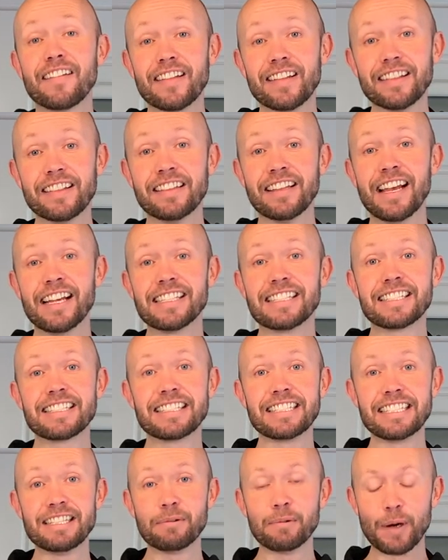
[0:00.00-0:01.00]
let's
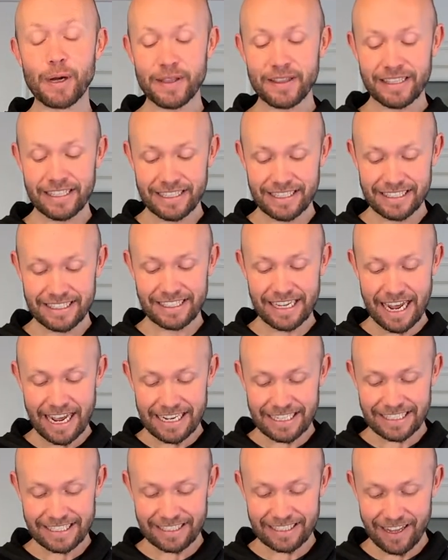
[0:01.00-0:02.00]
see what this
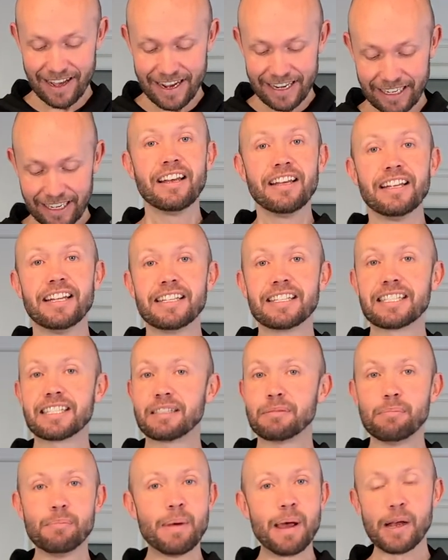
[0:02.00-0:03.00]
tastes like. It
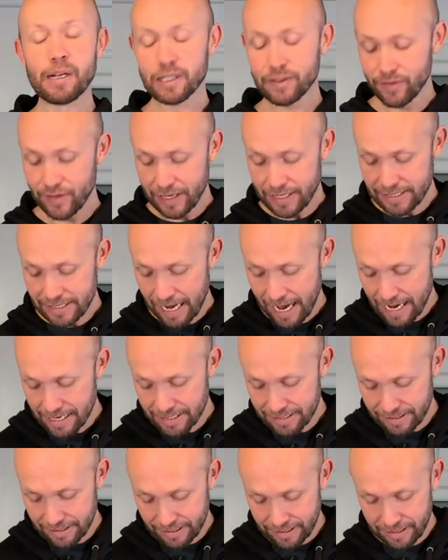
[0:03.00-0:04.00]
smells
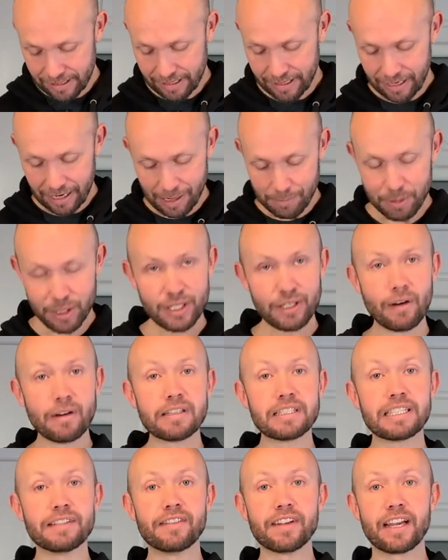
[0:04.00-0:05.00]
fantastic. I'm sure it's
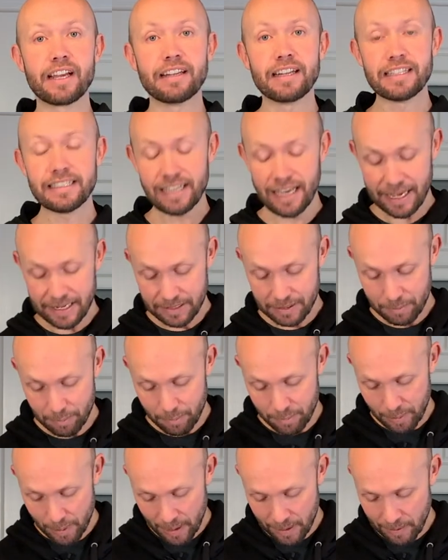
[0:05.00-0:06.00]
even gonna taste
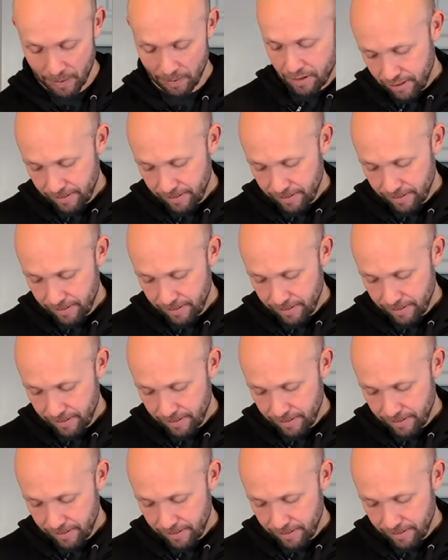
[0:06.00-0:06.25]
better.